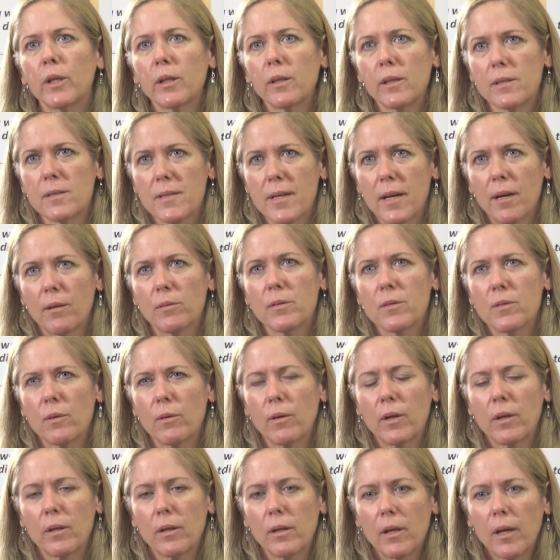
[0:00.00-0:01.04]
this out. So
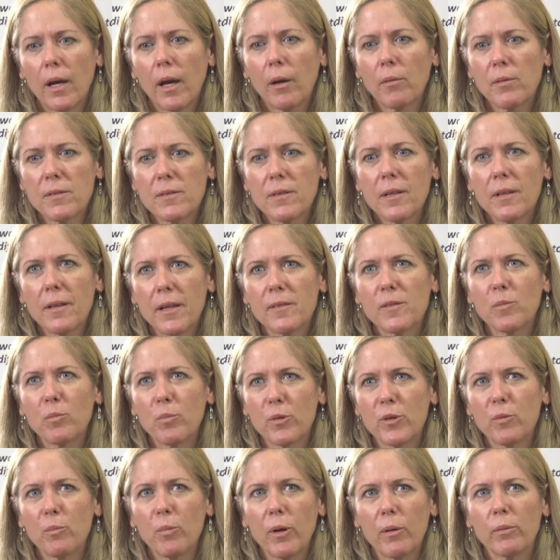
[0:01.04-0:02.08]
I would say that
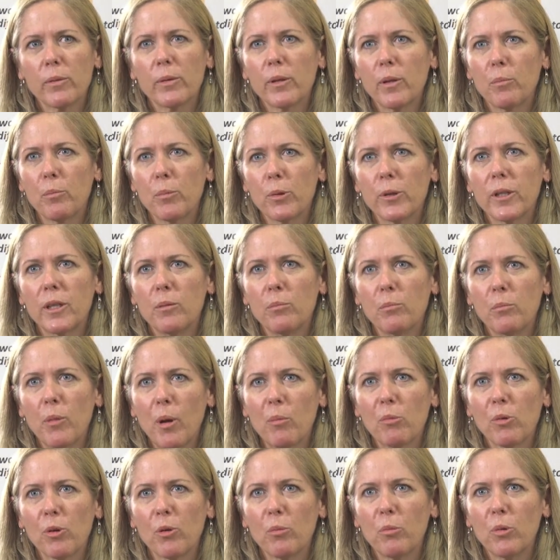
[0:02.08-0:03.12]
was probably a pretty
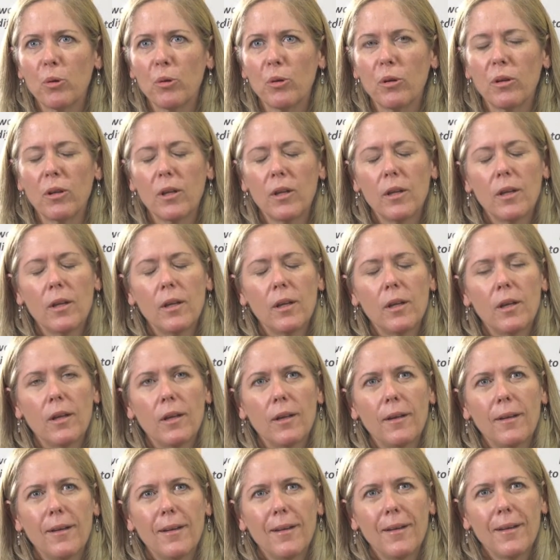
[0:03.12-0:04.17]
memorable
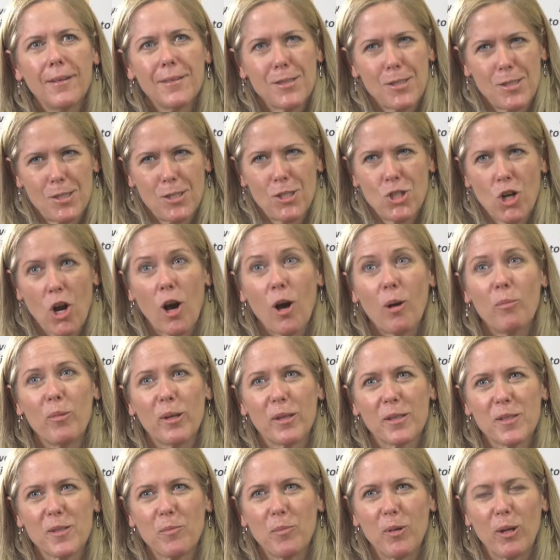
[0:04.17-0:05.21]
job
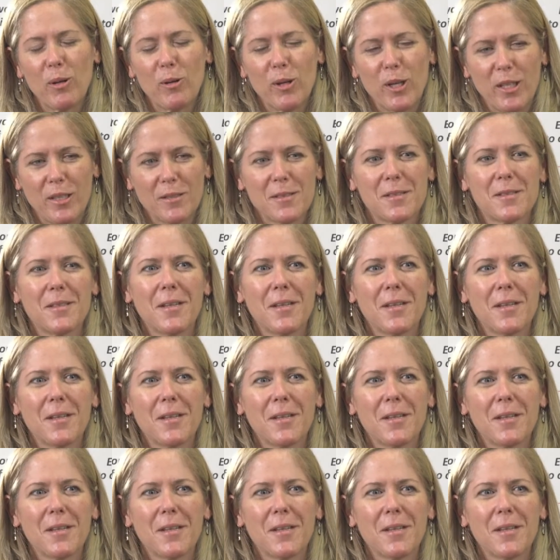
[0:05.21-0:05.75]
experience.